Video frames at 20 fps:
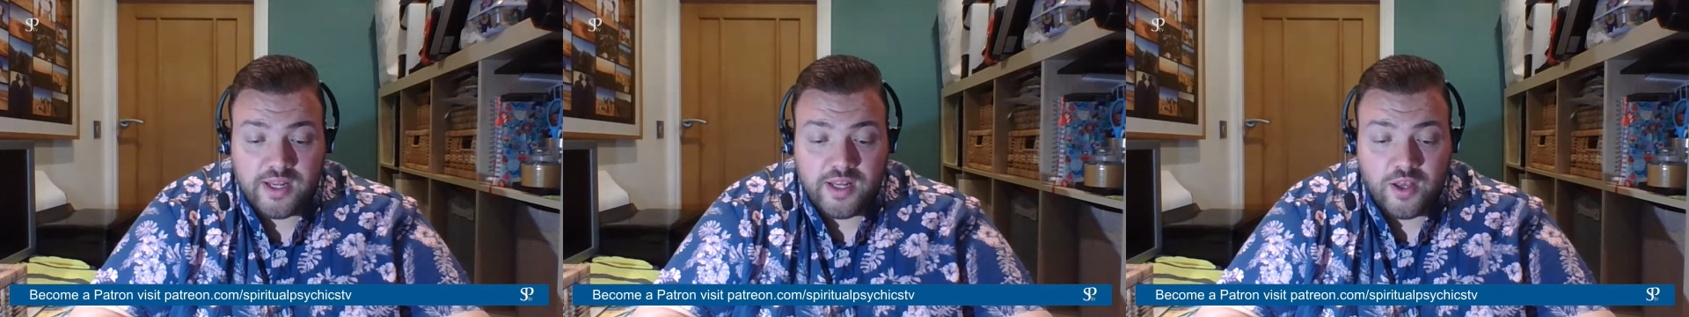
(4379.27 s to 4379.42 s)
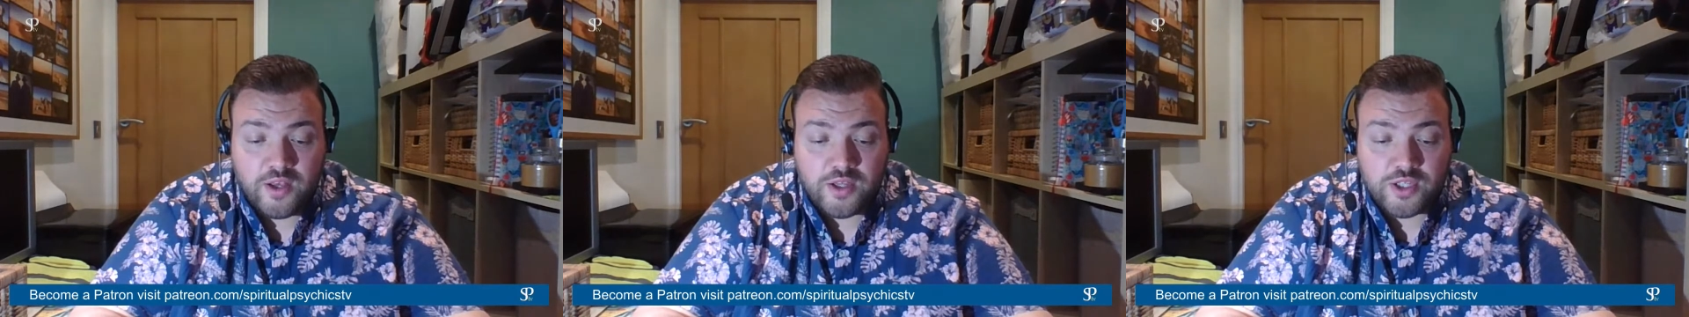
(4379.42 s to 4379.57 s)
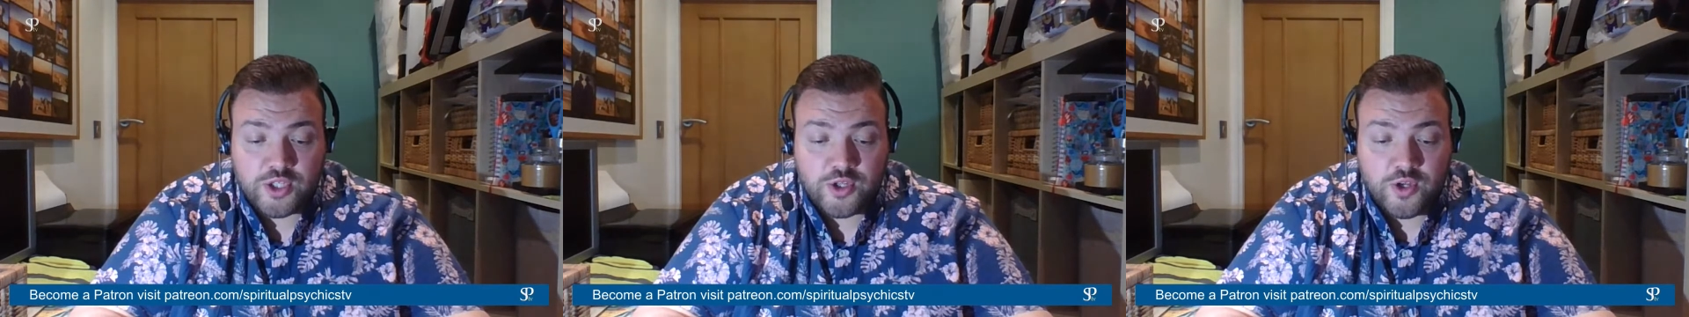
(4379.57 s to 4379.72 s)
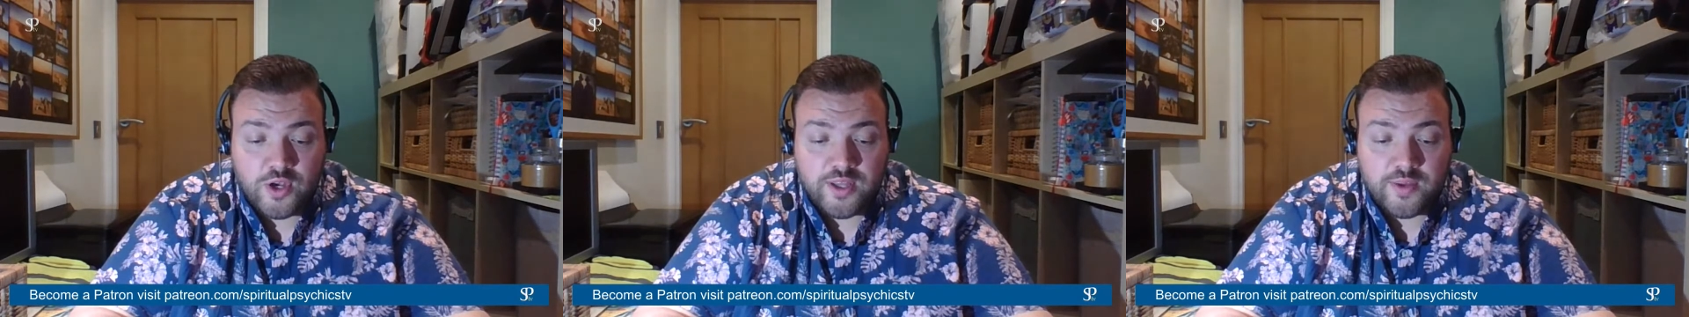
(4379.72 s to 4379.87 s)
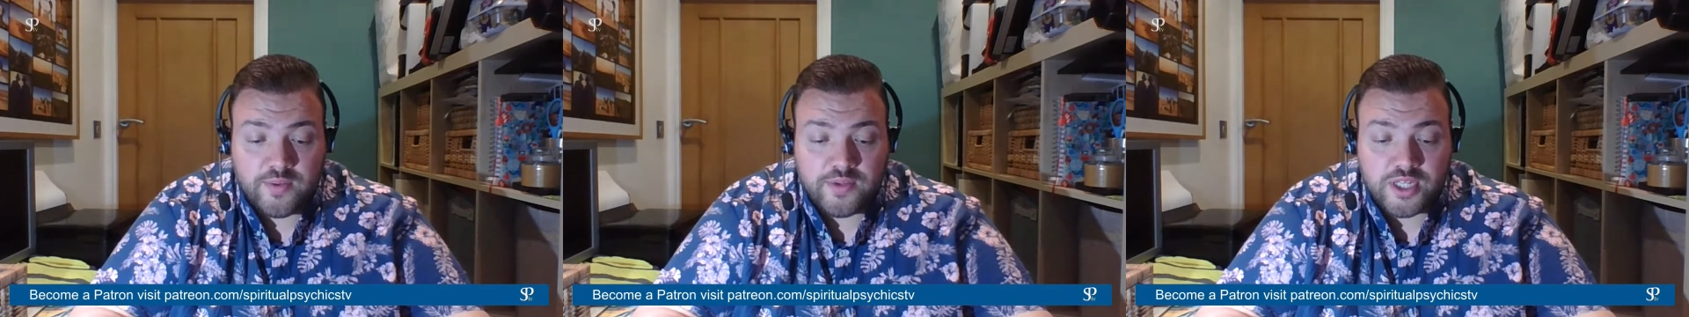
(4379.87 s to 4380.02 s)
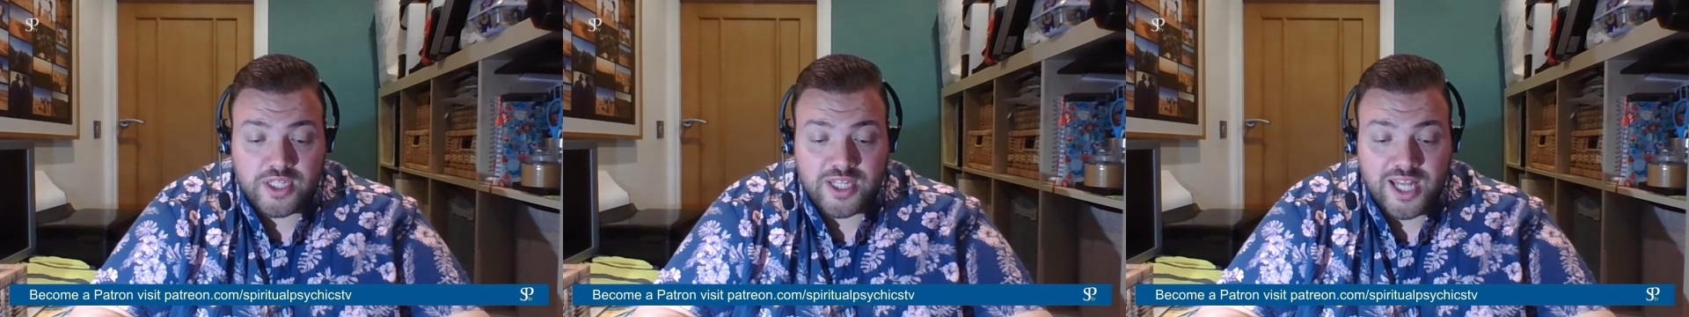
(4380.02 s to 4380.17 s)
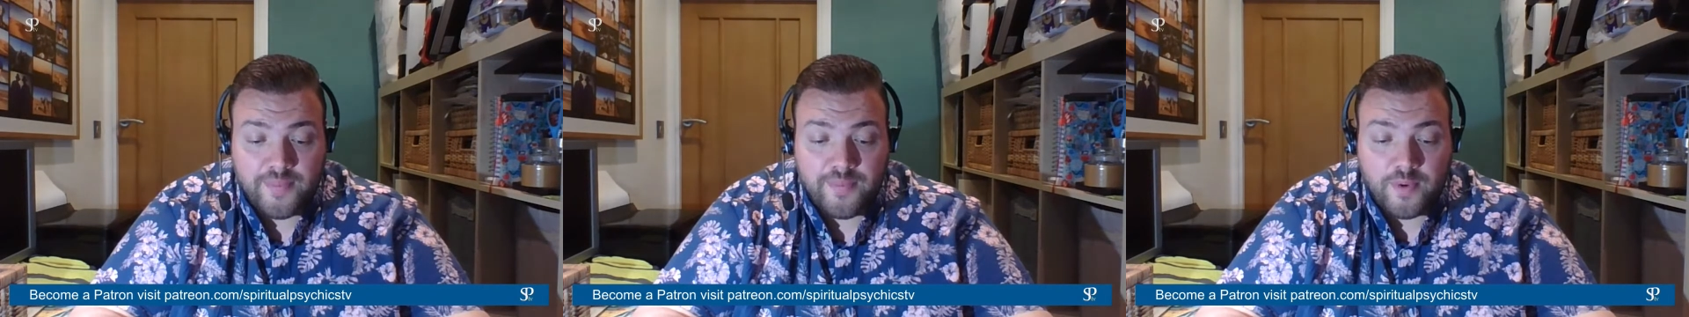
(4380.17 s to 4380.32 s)
Last night there was a
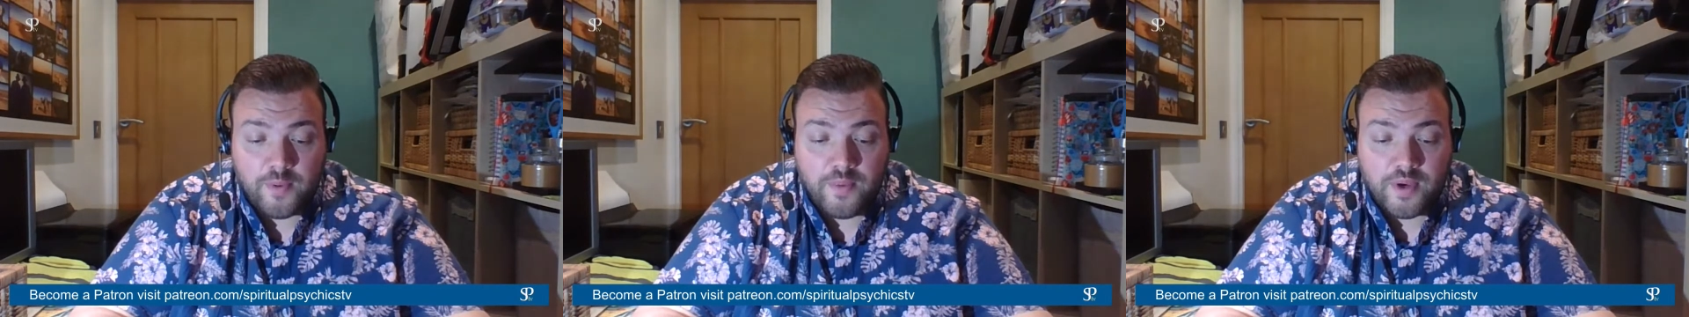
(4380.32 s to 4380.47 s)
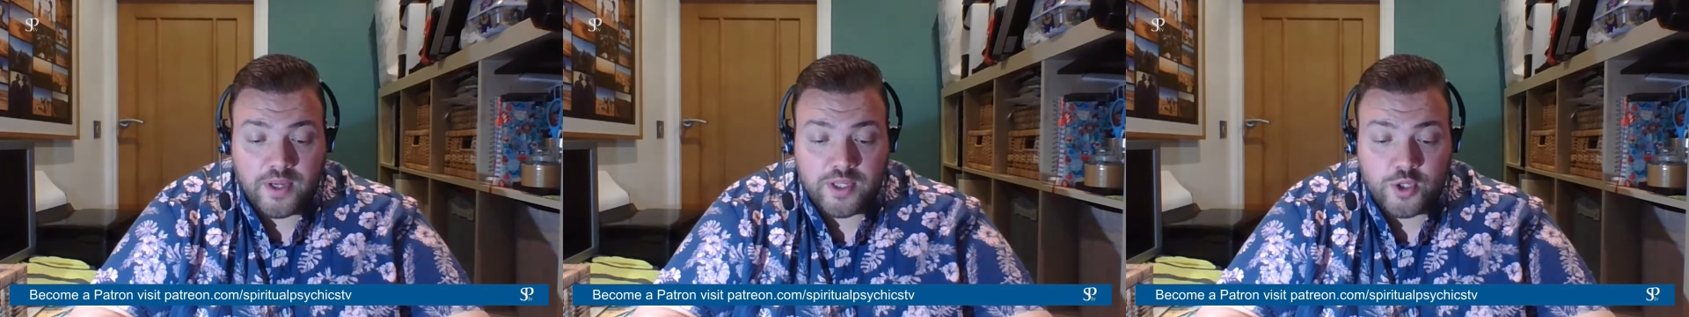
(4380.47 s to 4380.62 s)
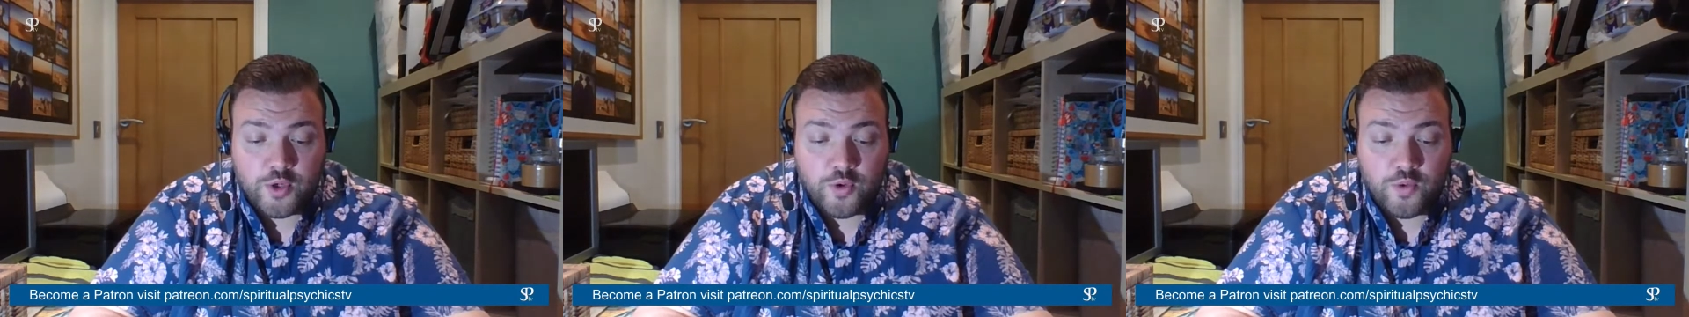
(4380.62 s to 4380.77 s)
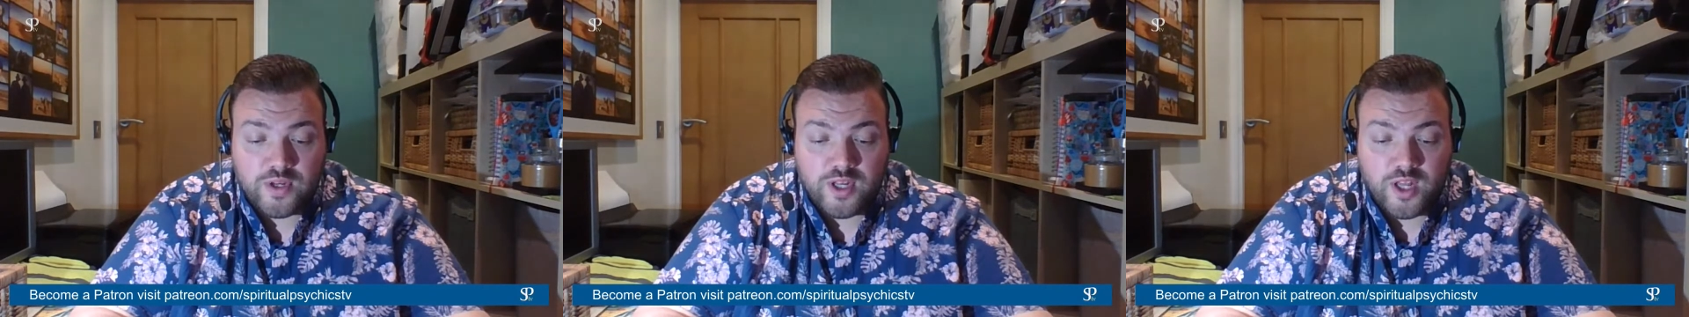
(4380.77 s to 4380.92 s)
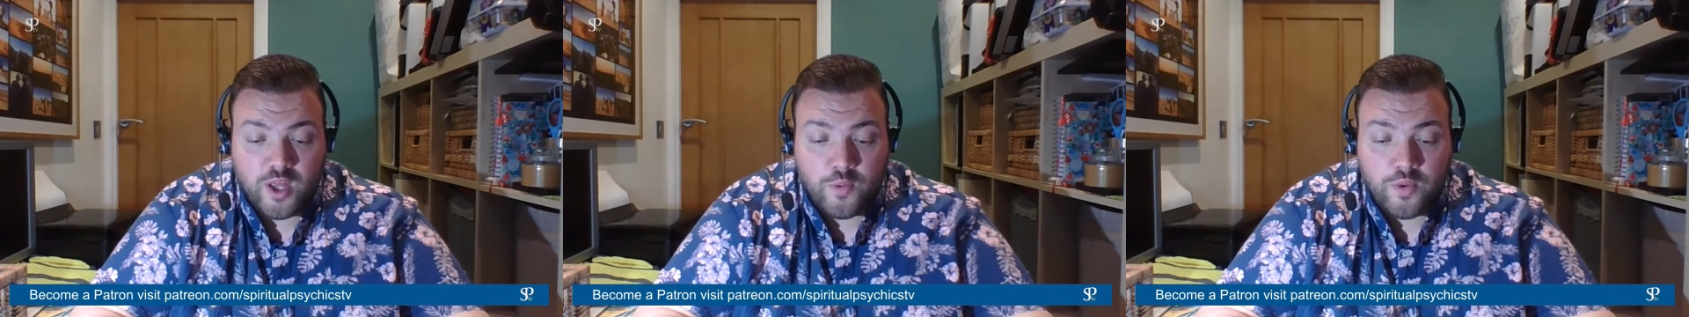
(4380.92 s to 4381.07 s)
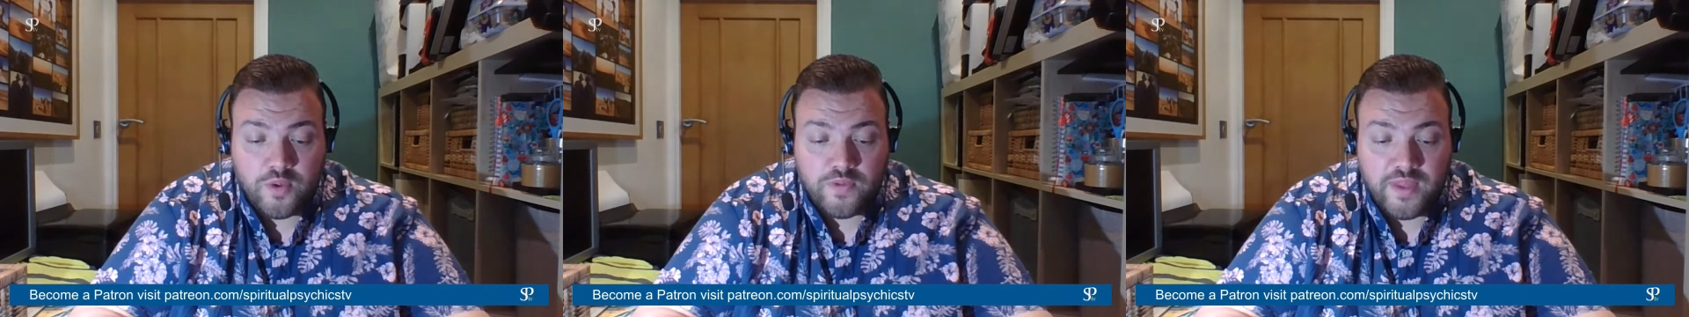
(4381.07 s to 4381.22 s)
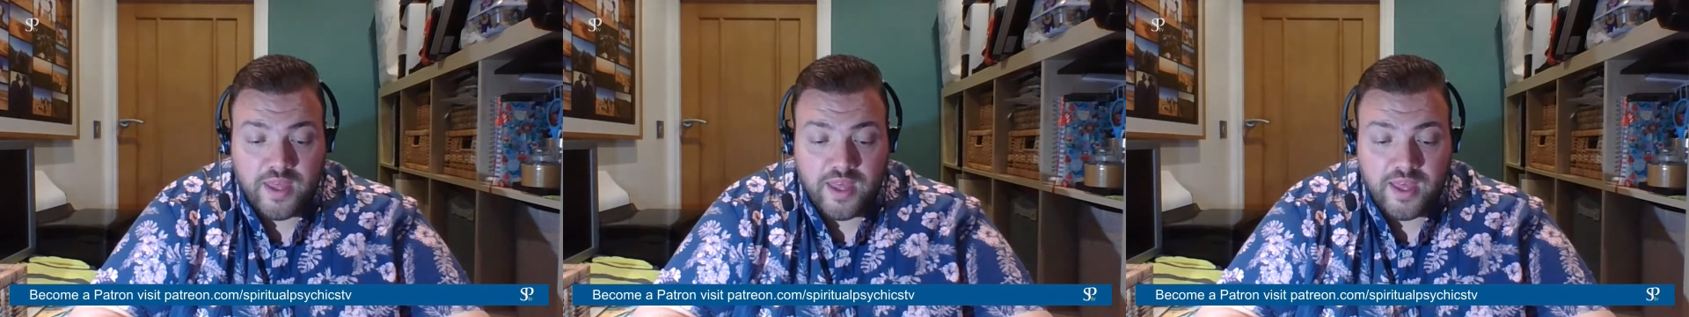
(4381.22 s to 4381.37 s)
tap on my door and no
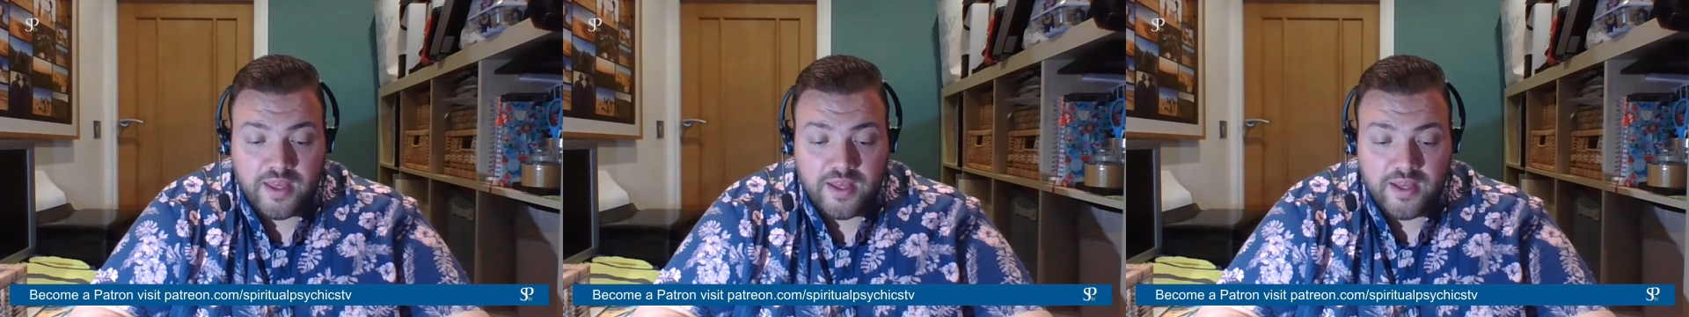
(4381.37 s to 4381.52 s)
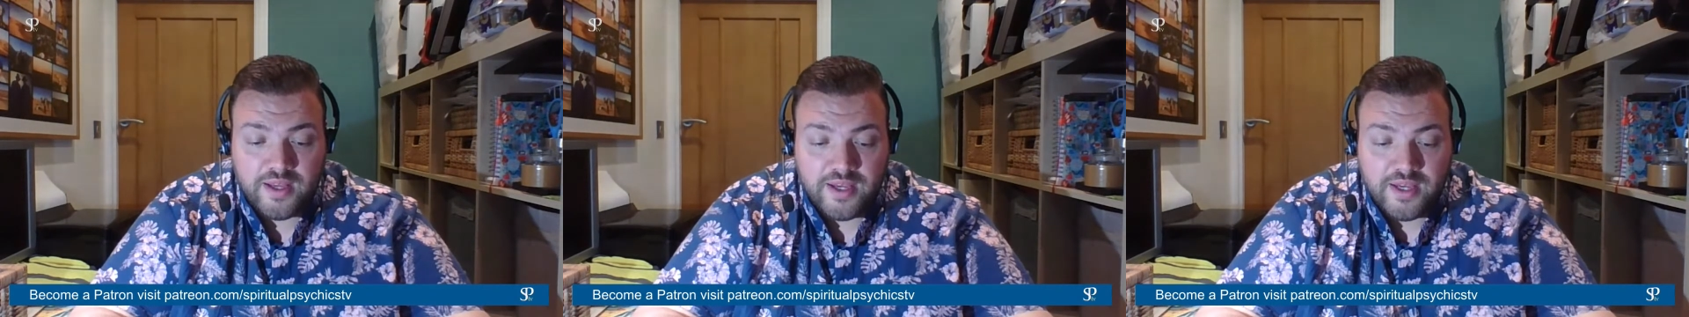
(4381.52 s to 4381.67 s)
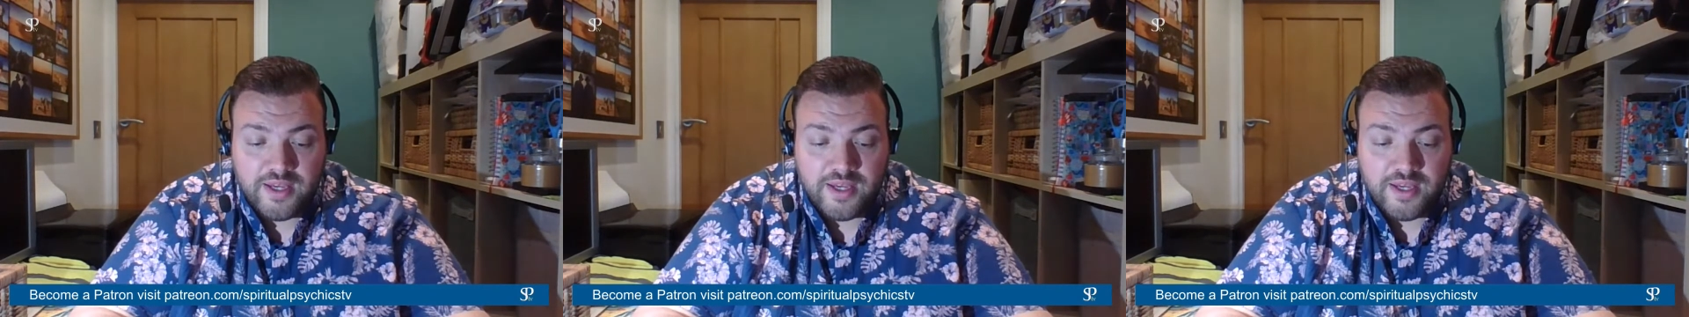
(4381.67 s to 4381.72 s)
one there.